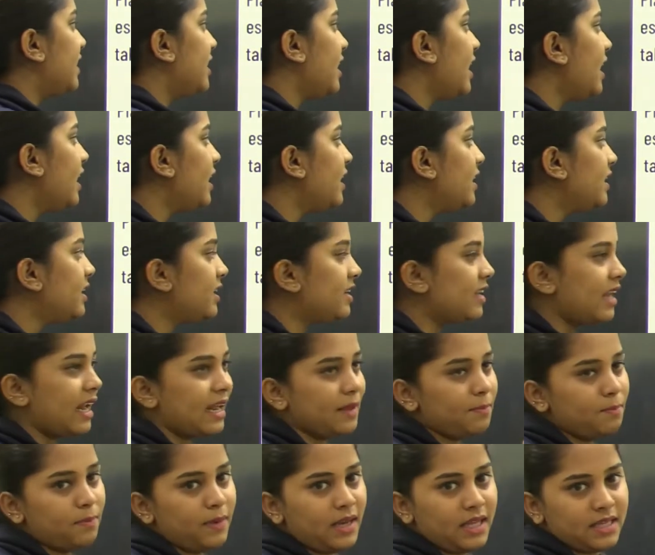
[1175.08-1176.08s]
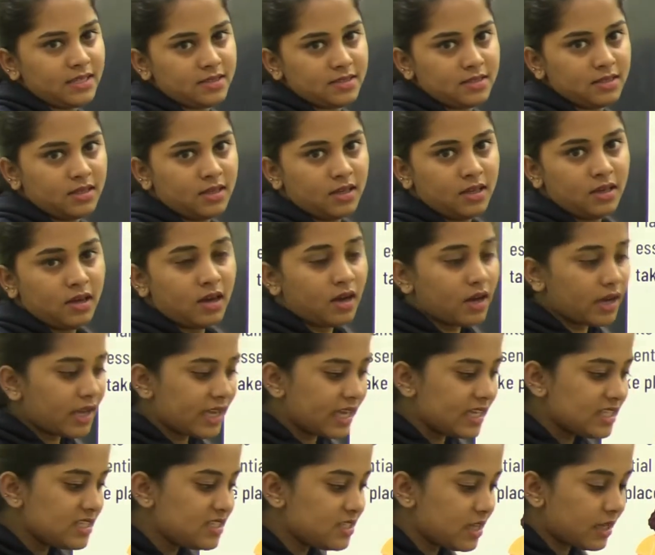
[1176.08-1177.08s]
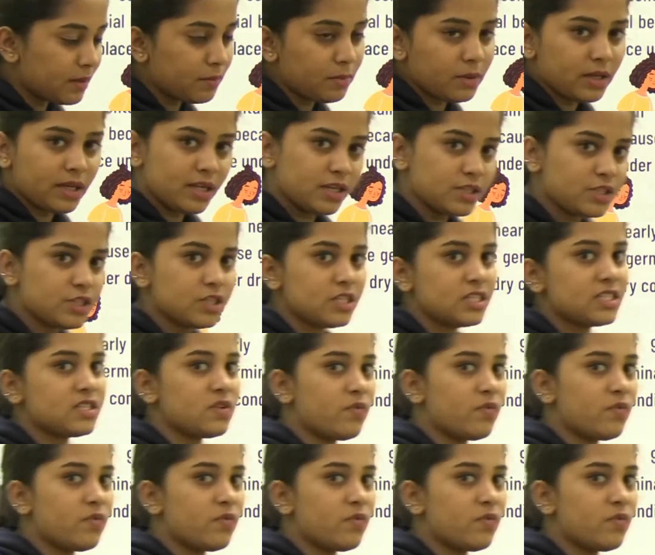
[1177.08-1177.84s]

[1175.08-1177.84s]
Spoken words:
a dry place. Again, germination is